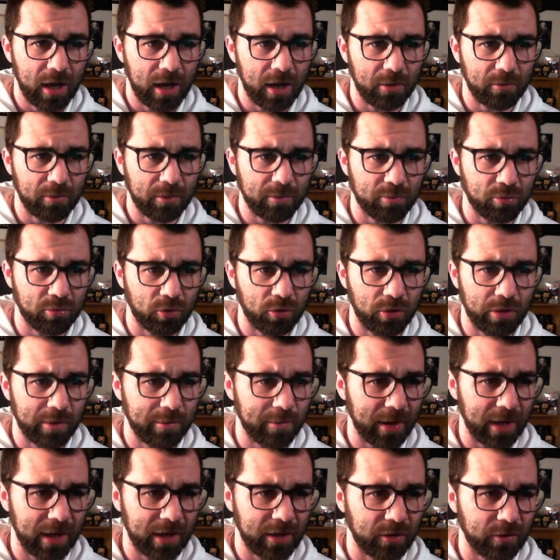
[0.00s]
We brought him
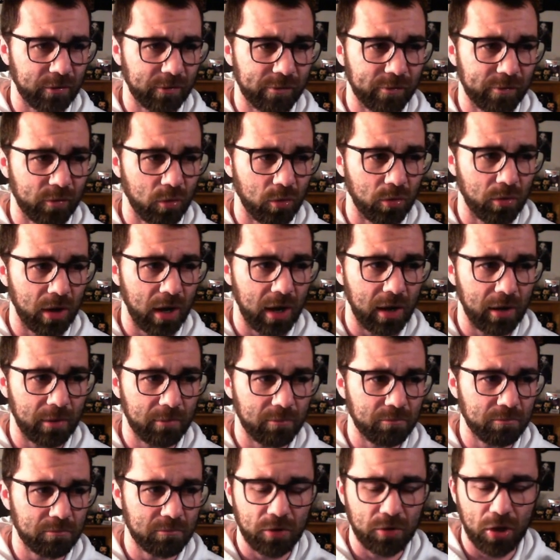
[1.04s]
in for
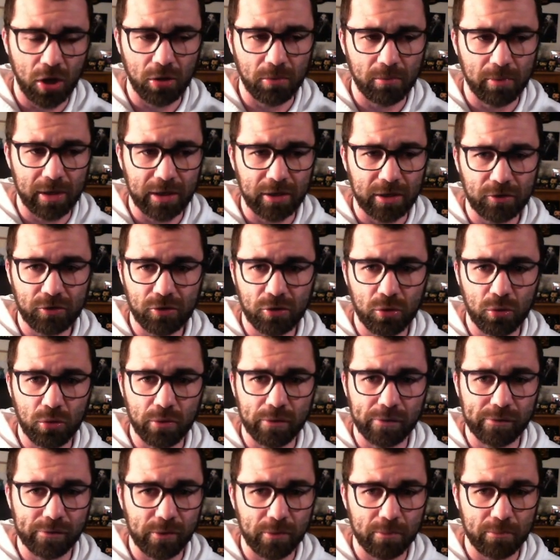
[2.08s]
no money at all
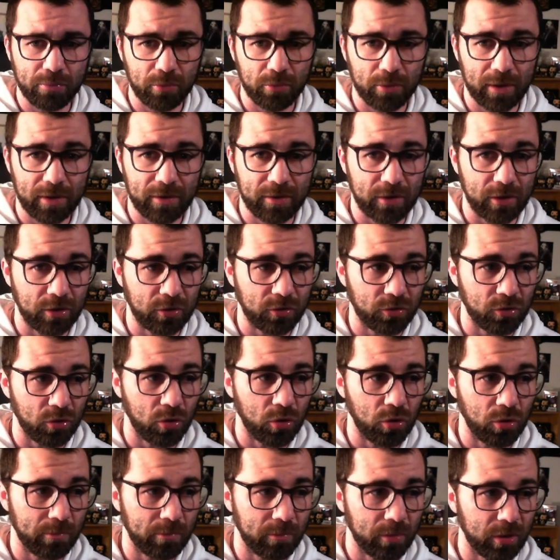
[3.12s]
from Borussia
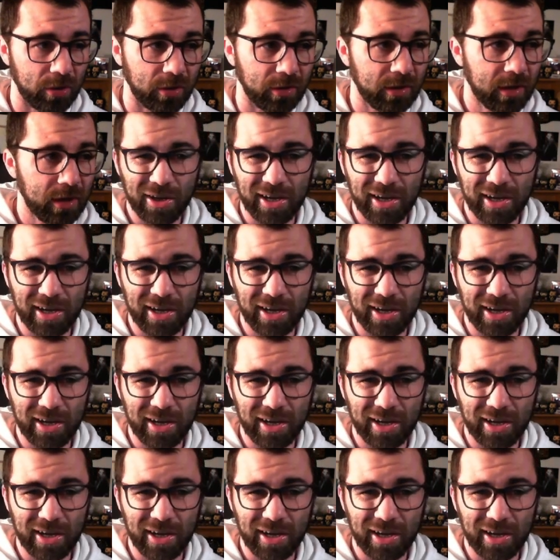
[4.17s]
Dortmund.